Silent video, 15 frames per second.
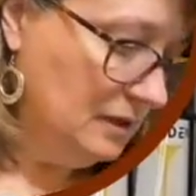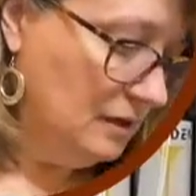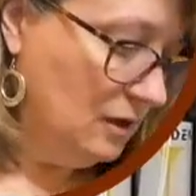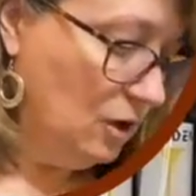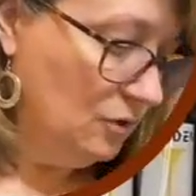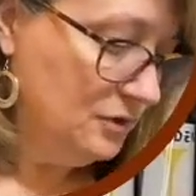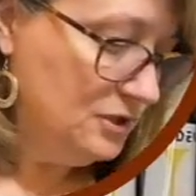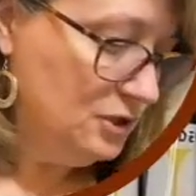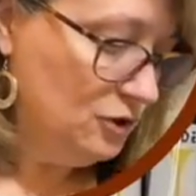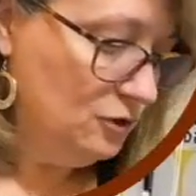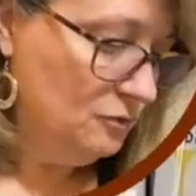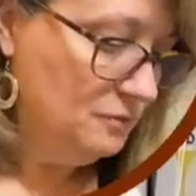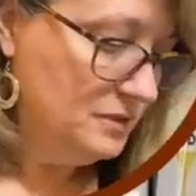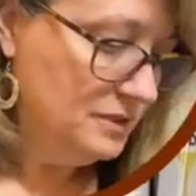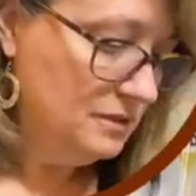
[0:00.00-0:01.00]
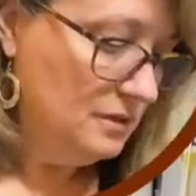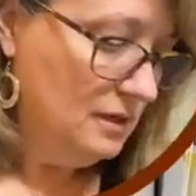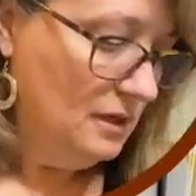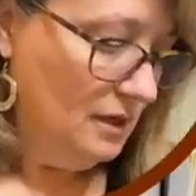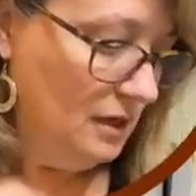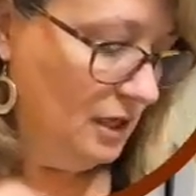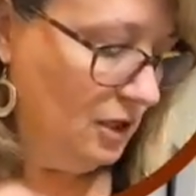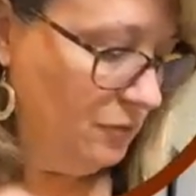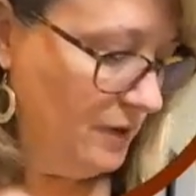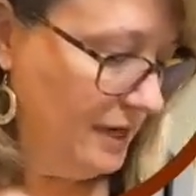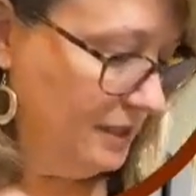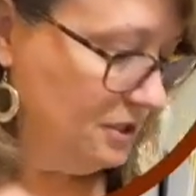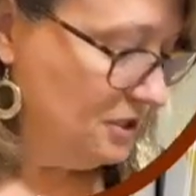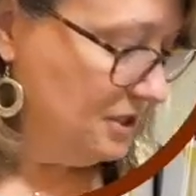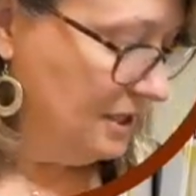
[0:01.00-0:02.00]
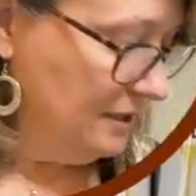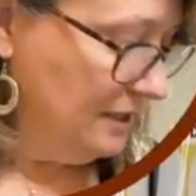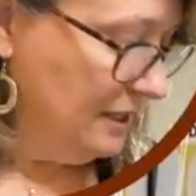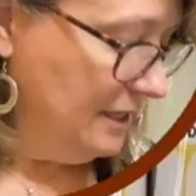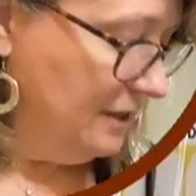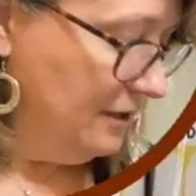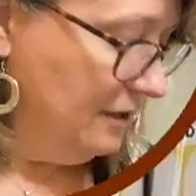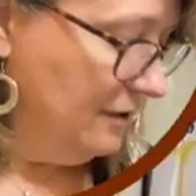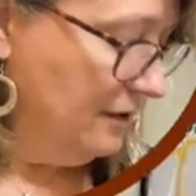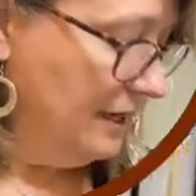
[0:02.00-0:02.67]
all the tubes arranged in here,